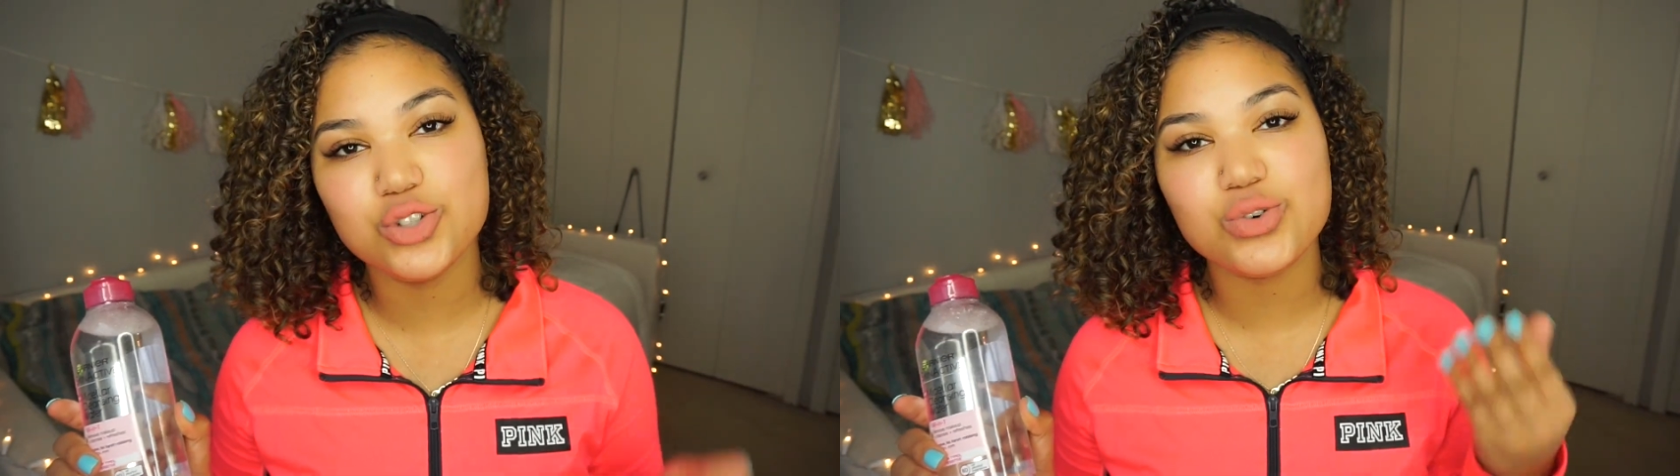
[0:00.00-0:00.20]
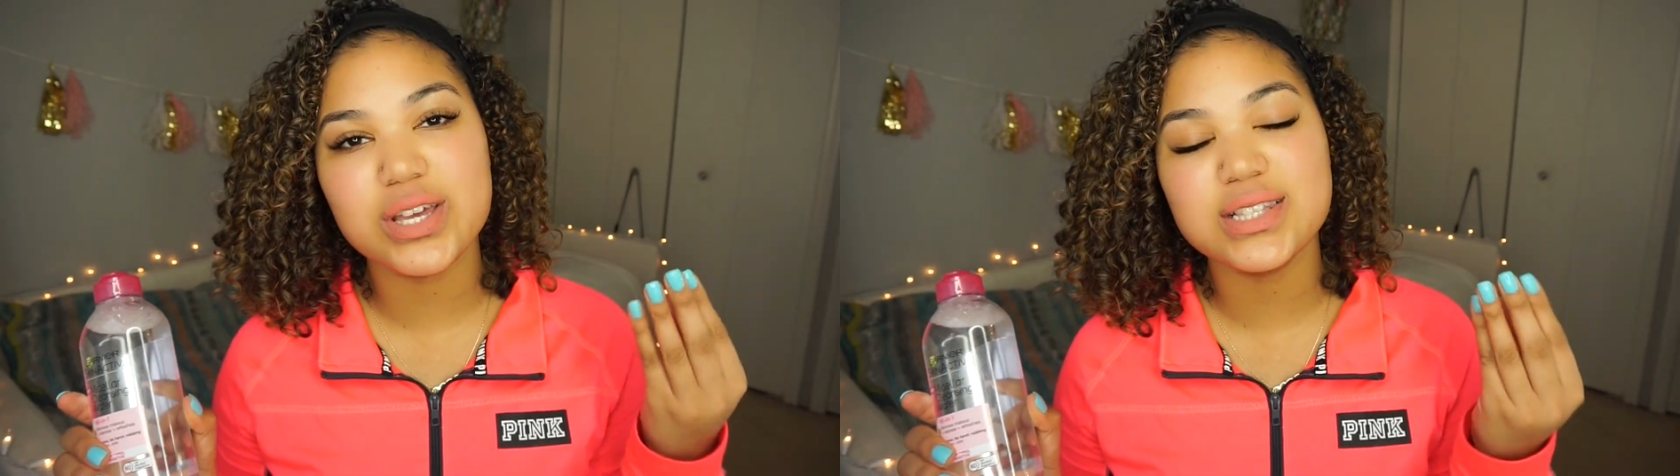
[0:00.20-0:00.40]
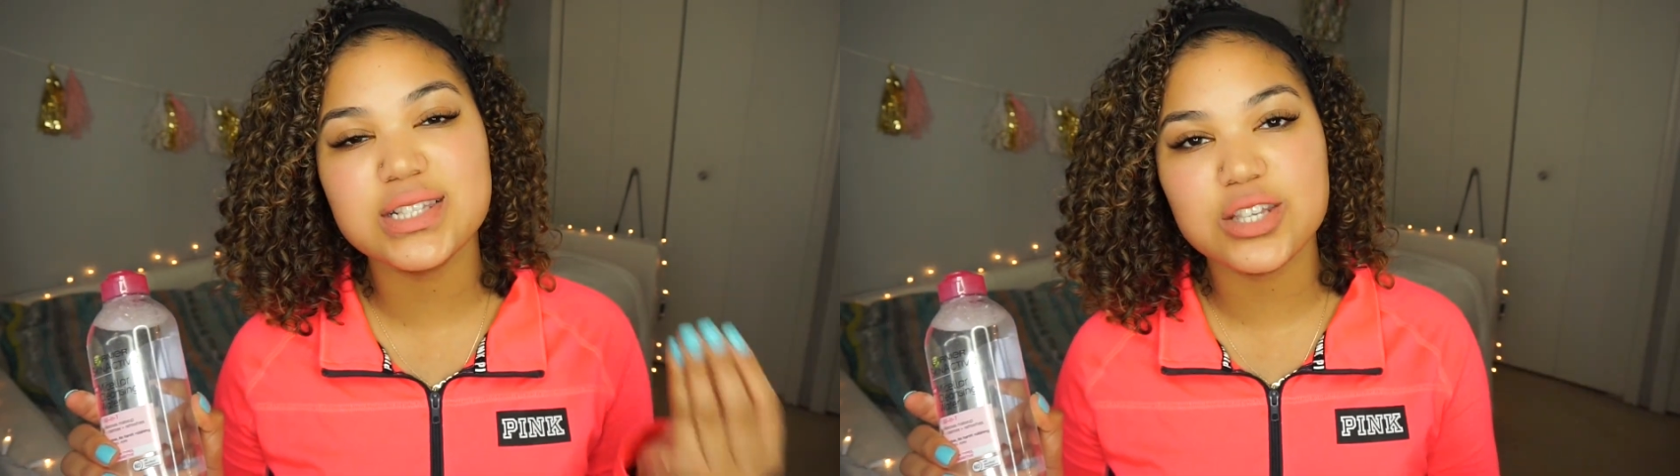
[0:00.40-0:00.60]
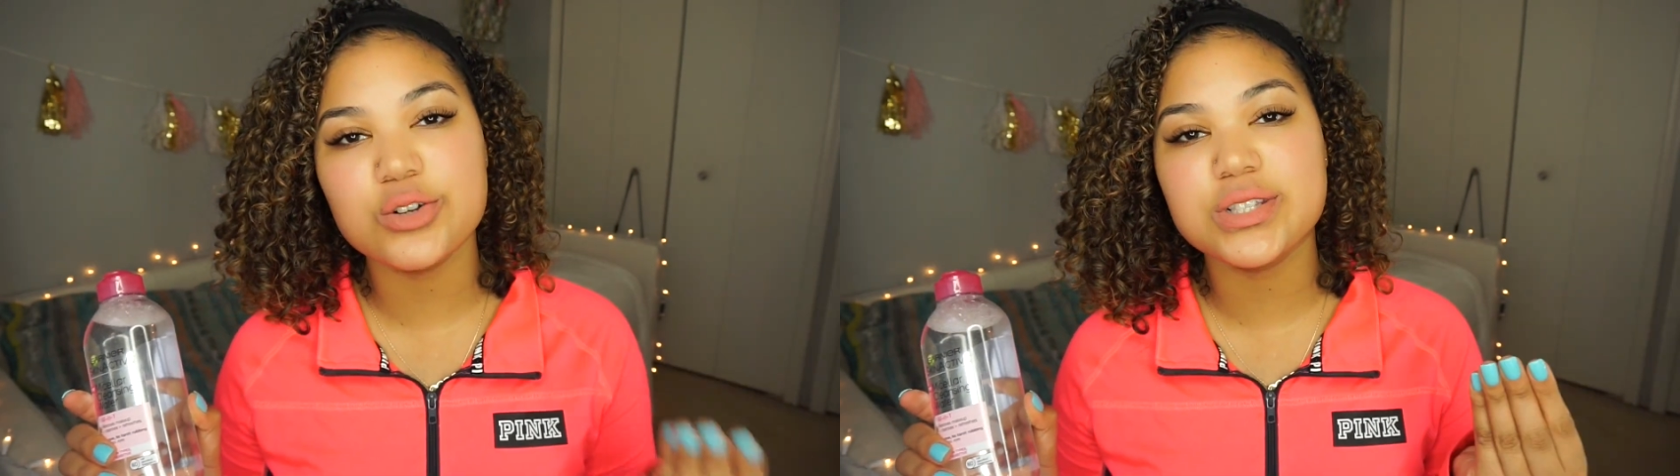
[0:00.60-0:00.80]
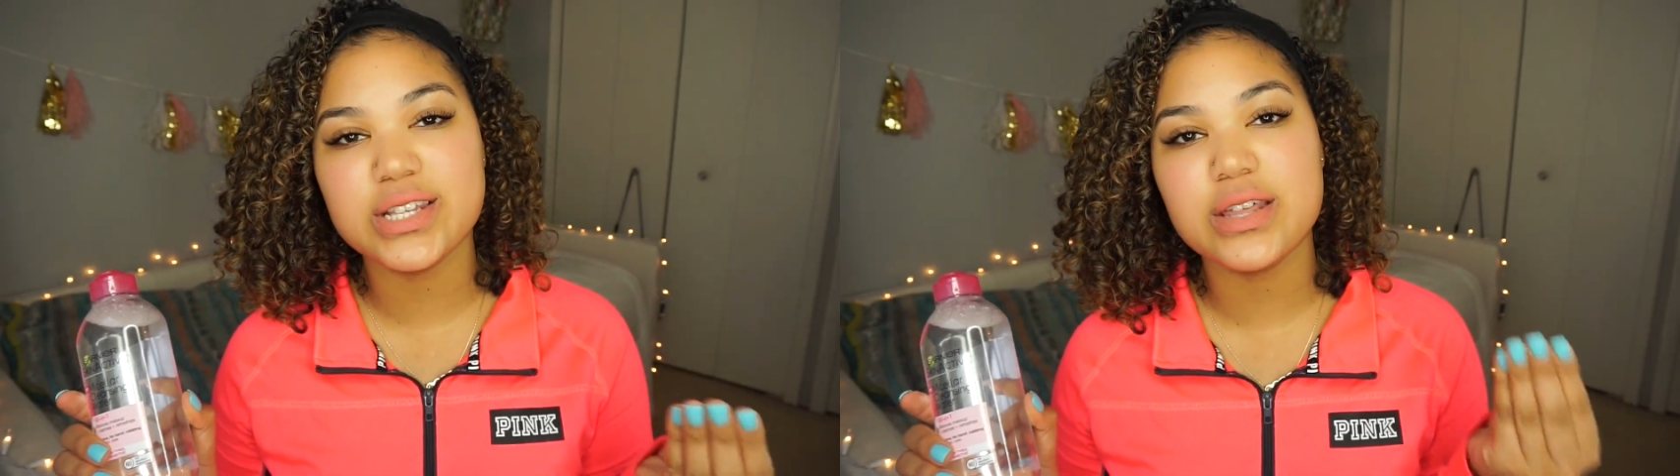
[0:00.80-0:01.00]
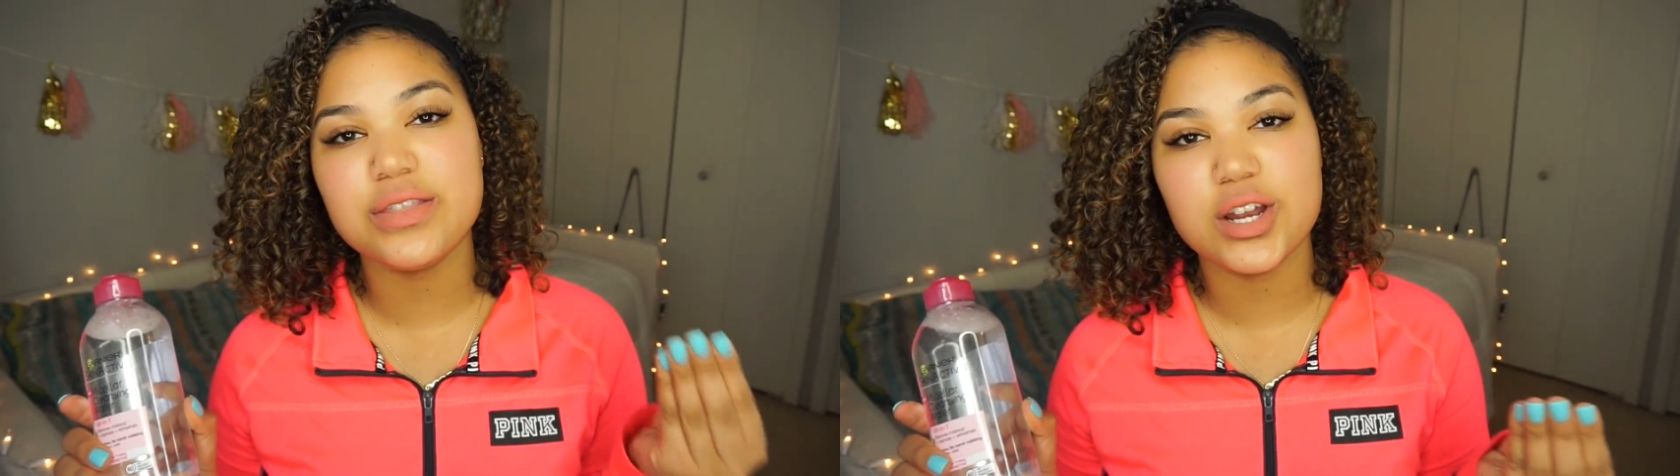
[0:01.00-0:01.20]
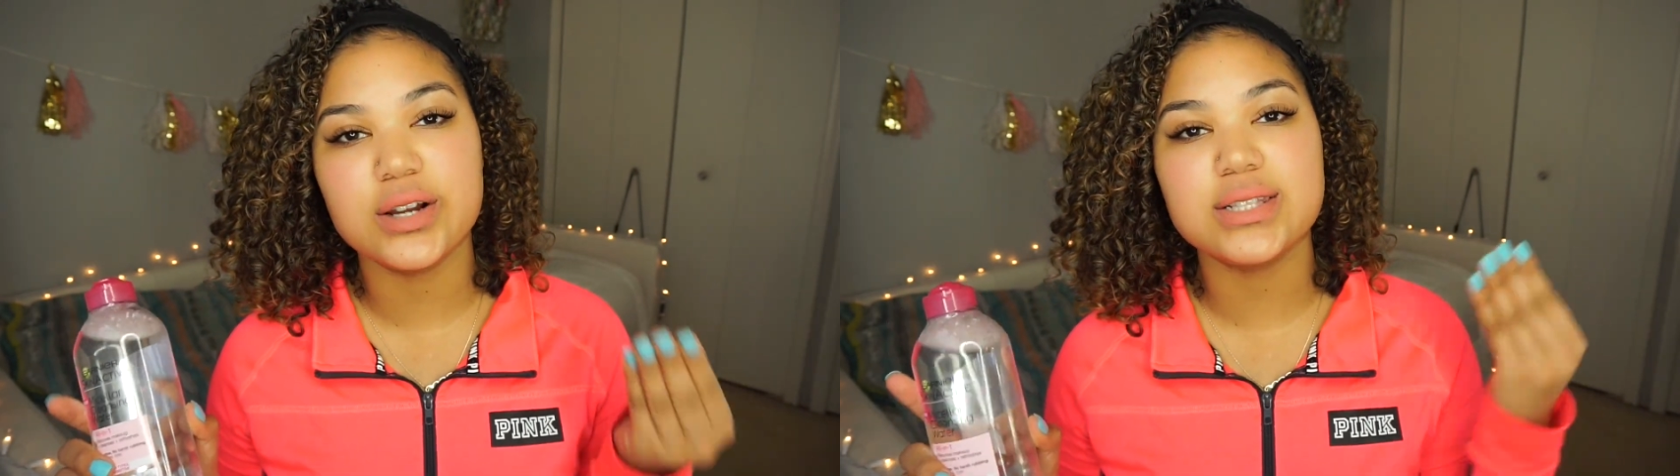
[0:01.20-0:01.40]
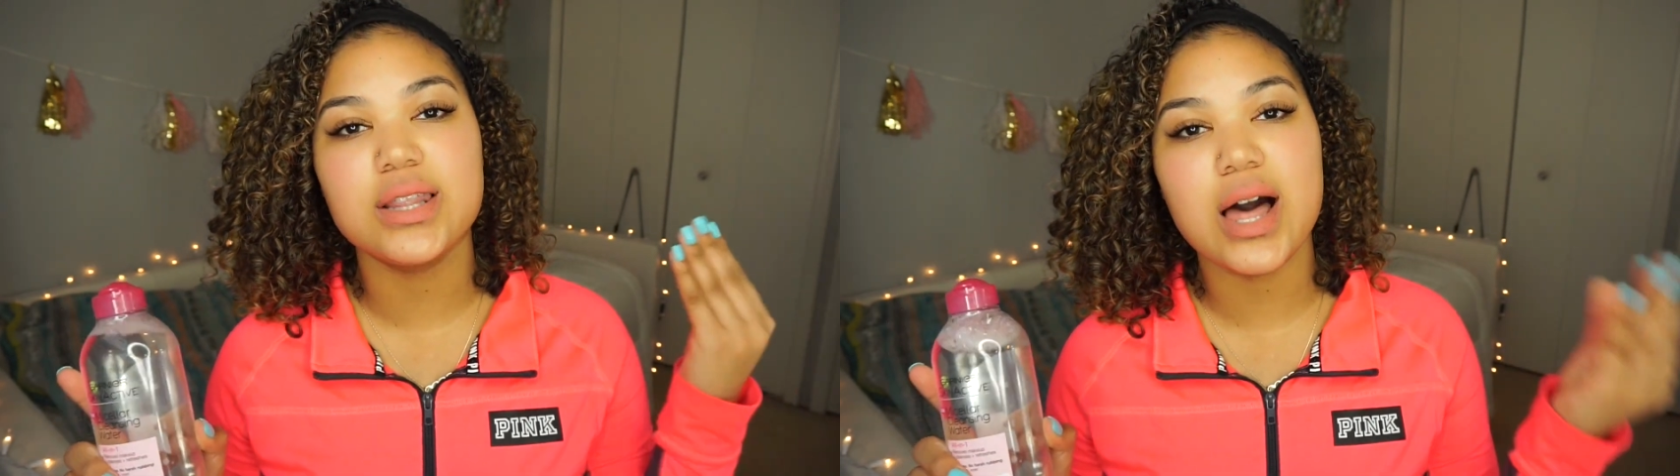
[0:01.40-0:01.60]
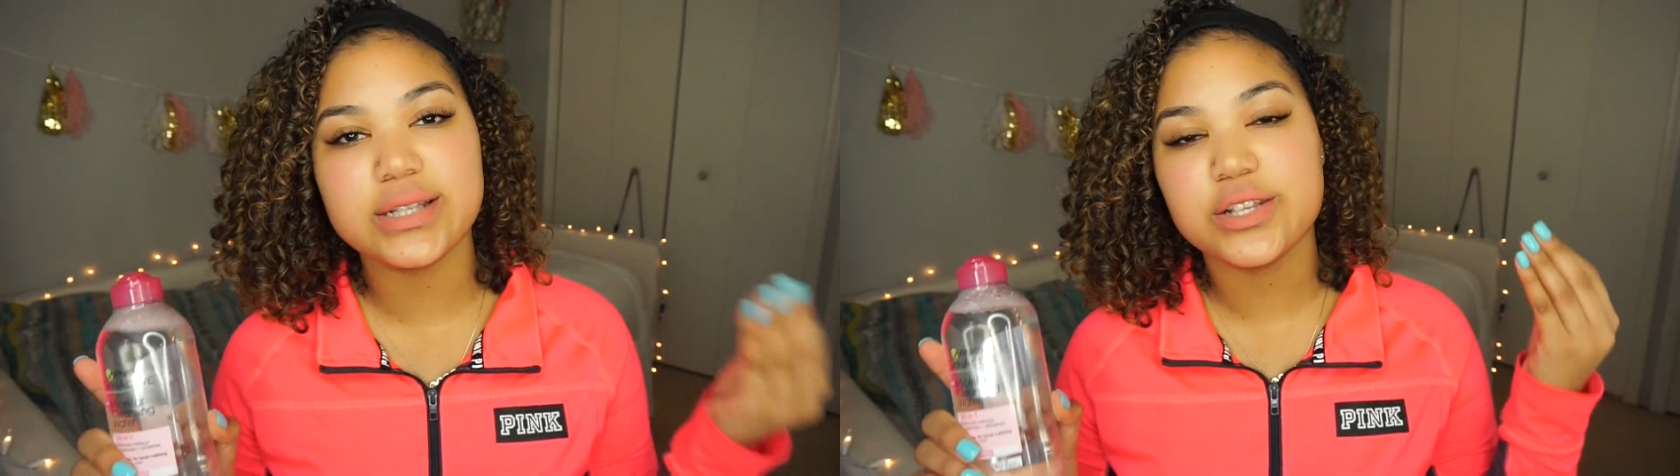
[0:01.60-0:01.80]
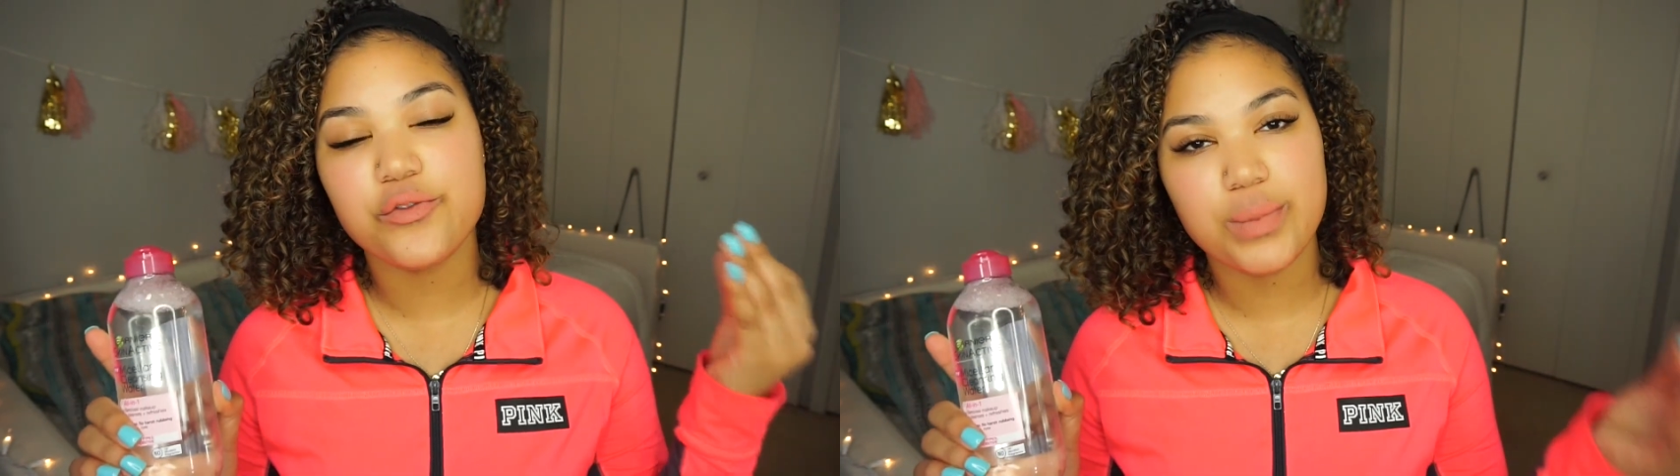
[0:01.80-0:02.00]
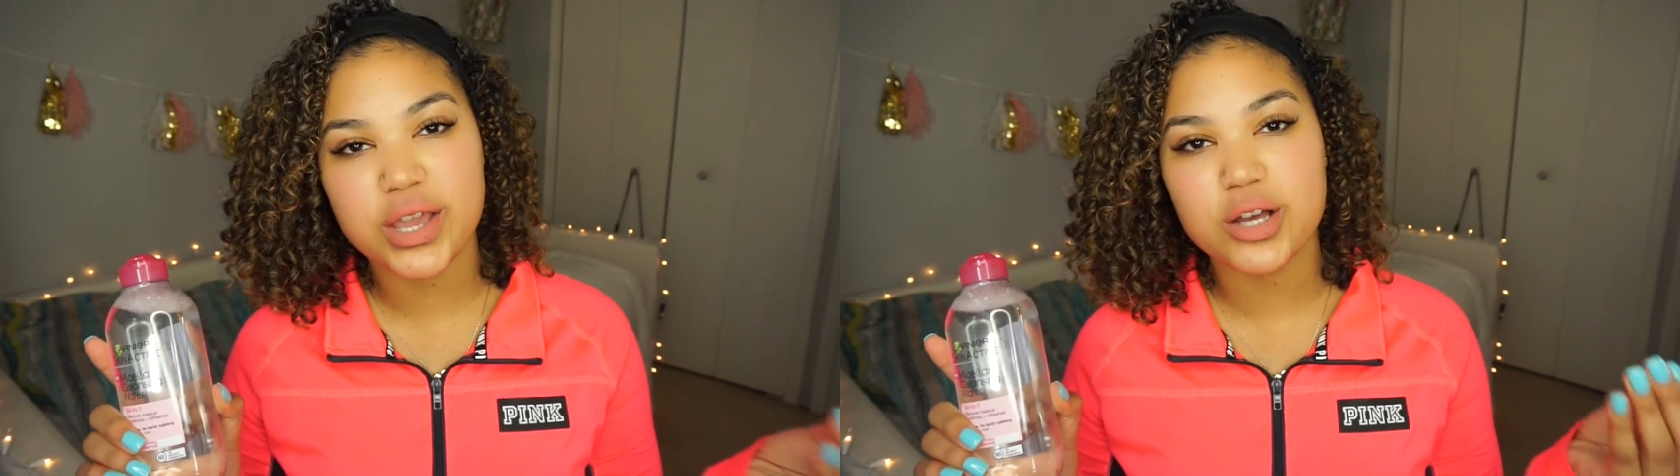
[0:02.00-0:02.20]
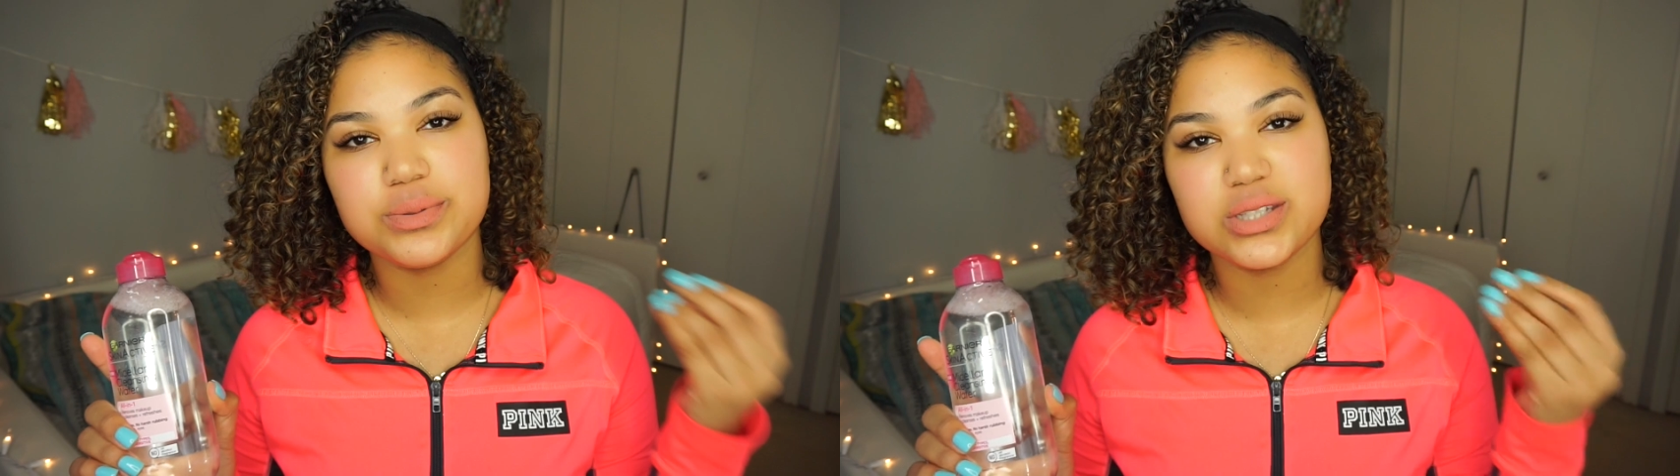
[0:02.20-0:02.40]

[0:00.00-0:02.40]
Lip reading: you can still see that there is lots of makeup